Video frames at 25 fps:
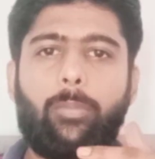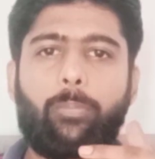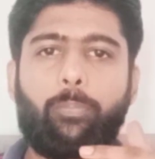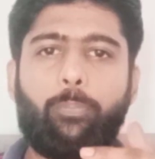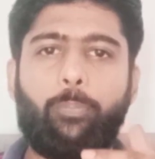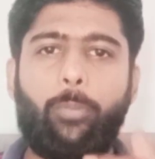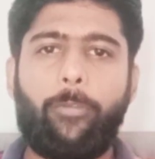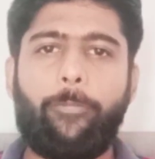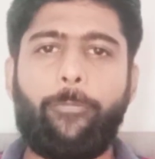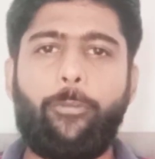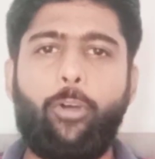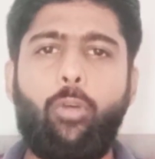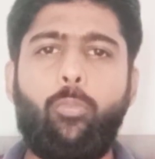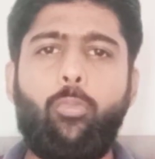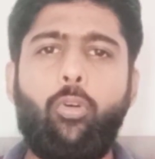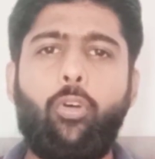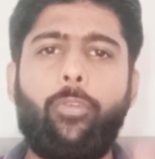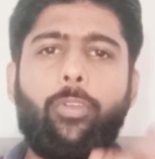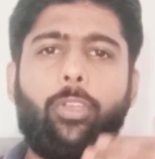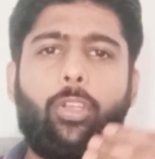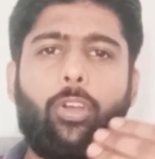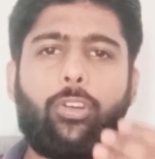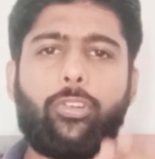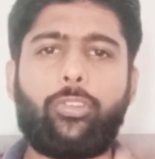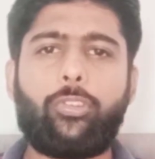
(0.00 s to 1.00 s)
Before
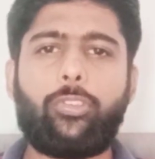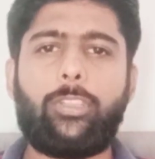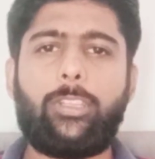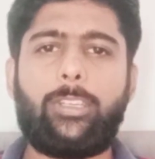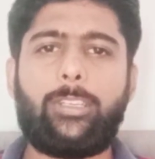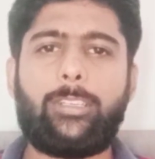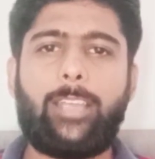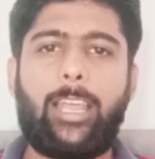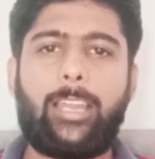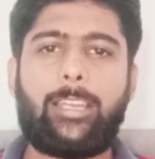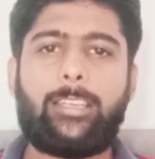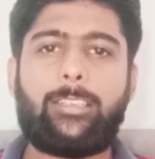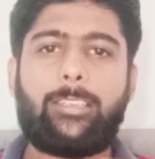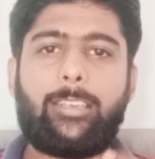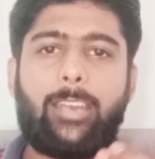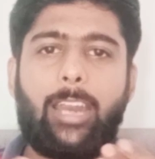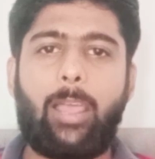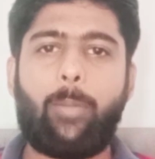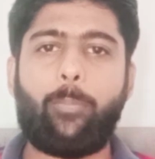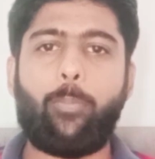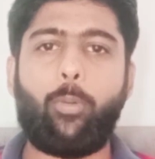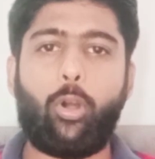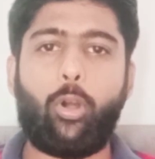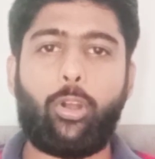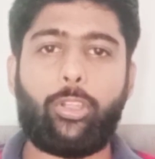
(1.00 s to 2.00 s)
moving on to the debt
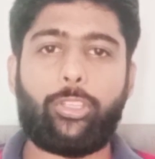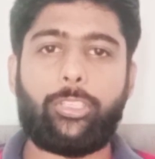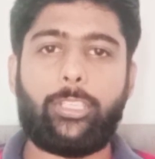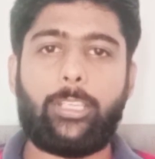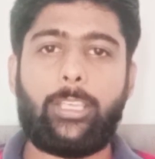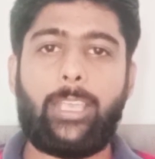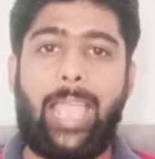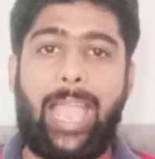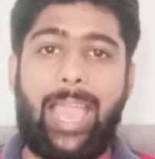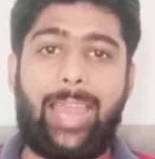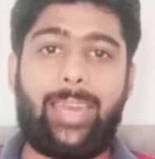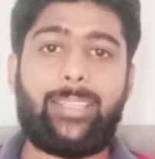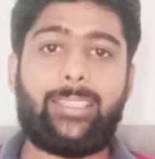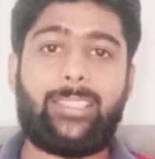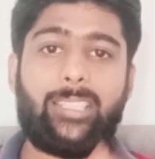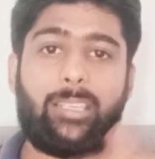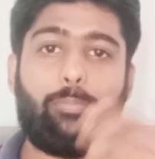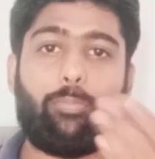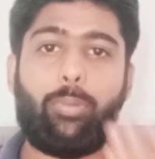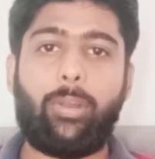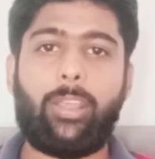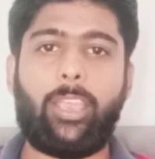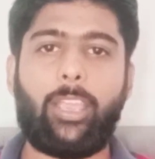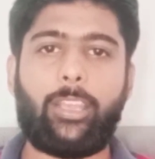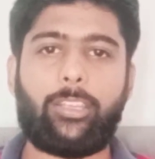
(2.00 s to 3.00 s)
trap policy and its
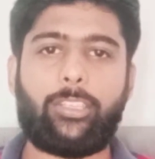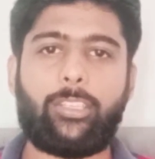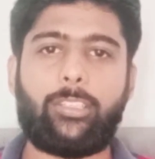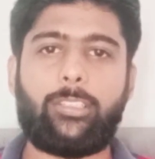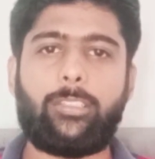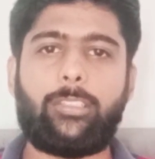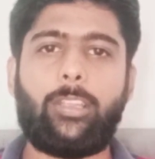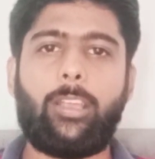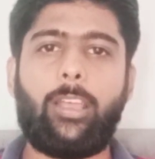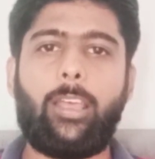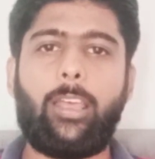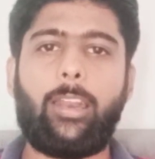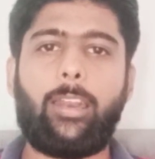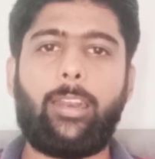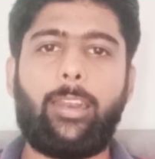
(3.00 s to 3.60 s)
implications,